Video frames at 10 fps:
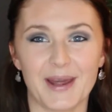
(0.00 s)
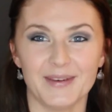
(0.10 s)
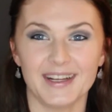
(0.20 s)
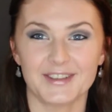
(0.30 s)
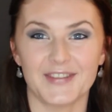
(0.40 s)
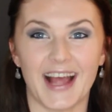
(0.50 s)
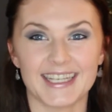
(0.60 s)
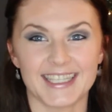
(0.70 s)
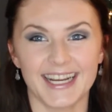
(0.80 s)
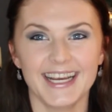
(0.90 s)
battery is
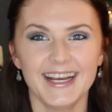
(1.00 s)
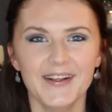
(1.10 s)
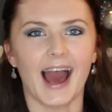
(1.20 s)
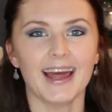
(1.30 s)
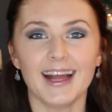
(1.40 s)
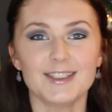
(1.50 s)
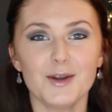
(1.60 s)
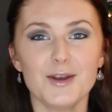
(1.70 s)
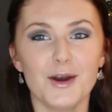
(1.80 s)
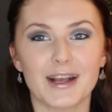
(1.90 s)
flashing. I
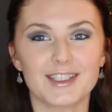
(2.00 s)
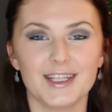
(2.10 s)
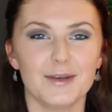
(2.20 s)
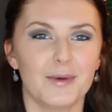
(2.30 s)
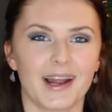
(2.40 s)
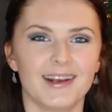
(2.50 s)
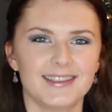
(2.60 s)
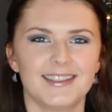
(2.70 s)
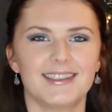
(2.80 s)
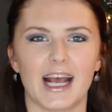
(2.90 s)
don't know actually what else
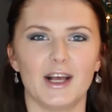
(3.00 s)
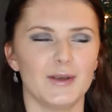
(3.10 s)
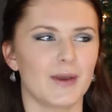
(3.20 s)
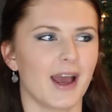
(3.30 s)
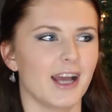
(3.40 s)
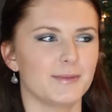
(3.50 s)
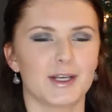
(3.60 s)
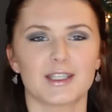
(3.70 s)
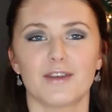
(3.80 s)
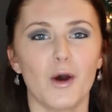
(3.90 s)
to tell you guys
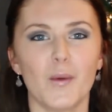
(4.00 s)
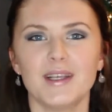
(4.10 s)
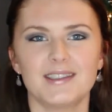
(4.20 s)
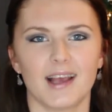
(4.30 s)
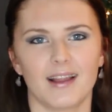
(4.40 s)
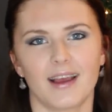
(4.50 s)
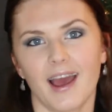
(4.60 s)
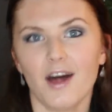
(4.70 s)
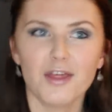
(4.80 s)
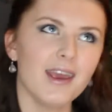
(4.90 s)
because I've always said like
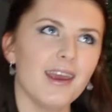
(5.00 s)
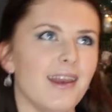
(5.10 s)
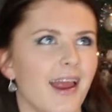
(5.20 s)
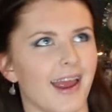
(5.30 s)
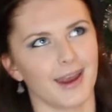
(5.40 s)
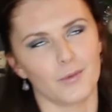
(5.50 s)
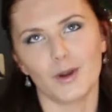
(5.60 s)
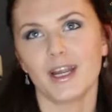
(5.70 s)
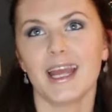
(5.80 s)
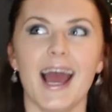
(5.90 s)
healthy eating and
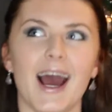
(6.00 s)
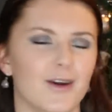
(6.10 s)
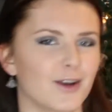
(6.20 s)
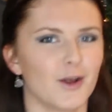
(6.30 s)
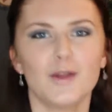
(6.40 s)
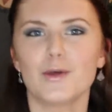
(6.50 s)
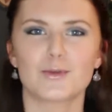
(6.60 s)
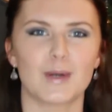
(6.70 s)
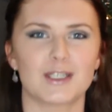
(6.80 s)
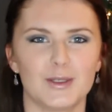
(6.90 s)
working out and all
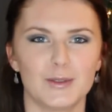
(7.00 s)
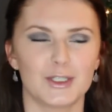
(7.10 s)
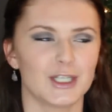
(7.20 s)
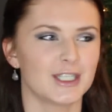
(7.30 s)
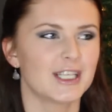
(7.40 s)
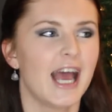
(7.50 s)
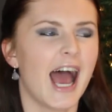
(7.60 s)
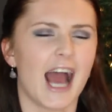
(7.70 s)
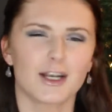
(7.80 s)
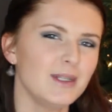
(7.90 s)
those resolutions.
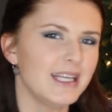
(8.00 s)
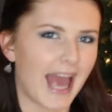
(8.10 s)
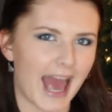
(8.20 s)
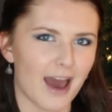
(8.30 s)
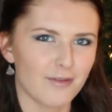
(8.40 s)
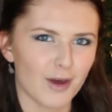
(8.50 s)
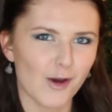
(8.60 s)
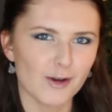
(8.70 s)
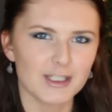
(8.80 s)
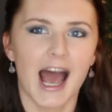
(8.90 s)
I don't really have
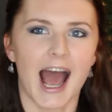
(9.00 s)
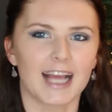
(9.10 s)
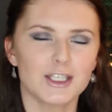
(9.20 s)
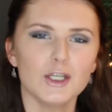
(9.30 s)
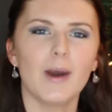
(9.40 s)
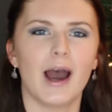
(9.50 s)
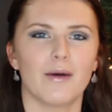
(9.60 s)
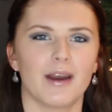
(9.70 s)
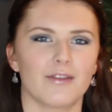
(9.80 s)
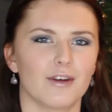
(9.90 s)
those. I do,
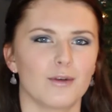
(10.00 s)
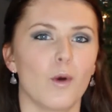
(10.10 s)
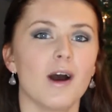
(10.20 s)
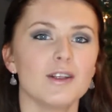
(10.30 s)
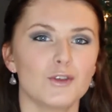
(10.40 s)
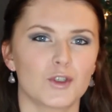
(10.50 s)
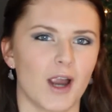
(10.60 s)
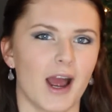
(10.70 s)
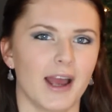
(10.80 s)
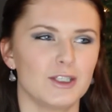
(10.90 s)
however, want to
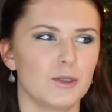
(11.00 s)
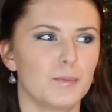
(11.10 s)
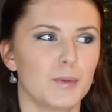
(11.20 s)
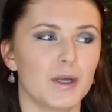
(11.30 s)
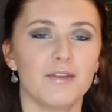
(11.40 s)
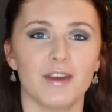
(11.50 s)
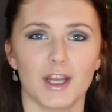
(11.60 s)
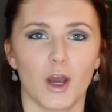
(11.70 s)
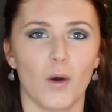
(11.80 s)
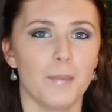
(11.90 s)
try to put a
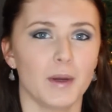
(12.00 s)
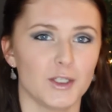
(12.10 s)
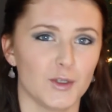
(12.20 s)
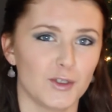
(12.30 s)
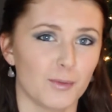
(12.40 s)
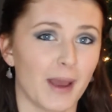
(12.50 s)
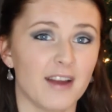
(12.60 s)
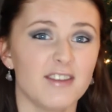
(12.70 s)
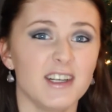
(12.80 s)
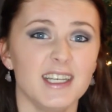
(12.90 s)
video up on YouTube
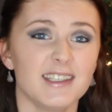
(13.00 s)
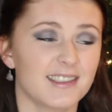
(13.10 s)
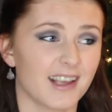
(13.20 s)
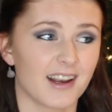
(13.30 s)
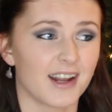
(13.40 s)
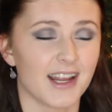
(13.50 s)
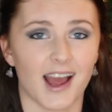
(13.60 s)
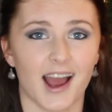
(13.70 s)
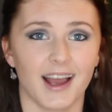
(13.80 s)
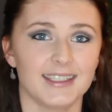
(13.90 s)
every Saturday
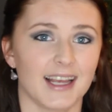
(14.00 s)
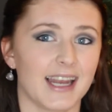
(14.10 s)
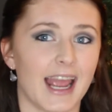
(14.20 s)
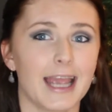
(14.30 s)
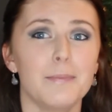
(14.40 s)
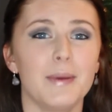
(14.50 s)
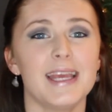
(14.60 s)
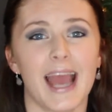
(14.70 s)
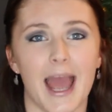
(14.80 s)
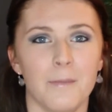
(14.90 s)
night at 8
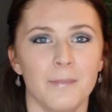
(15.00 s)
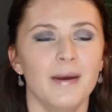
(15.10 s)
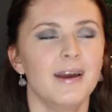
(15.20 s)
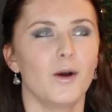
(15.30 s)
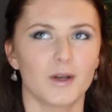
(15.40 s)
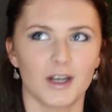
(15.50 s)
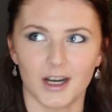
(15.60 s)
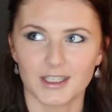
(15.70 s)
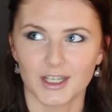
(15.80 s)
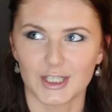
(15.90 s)
p.m. Oh
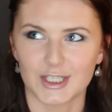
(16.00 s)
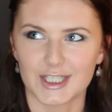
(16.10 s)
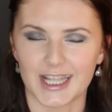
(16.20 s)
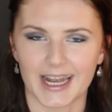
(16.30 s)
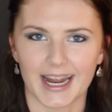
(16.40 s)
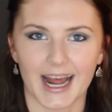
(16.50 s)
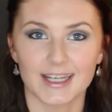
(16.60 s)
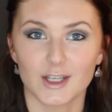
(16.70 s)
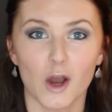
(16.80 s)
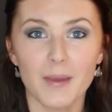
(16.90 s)
gosh, I just said it.
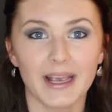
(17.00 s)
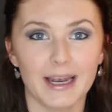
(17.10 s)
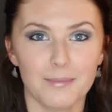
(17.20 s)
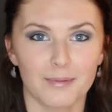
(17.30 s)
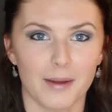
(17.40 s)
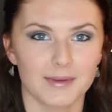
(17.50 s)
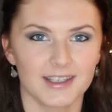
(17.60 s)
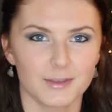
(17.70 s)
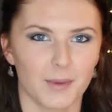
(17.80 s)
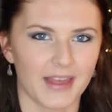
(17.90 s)
I don't make any
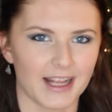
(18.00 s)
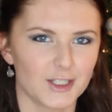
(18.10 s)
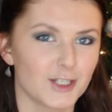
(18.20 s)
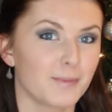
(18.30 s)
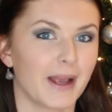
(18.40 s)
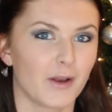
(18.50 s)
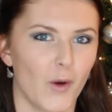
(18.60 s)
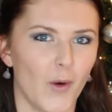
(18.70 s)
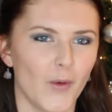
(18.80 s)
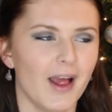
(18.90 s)
promises, but that's just my
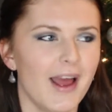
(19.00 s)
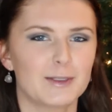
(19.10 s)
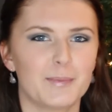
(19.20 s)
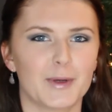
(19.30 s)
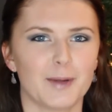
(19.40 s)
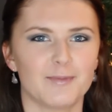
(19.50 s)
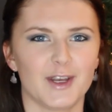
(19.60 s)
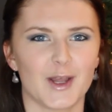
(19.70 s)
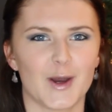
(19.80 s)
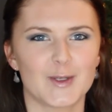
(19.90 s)
goal to put up
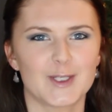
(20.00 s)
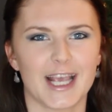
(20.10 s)
videos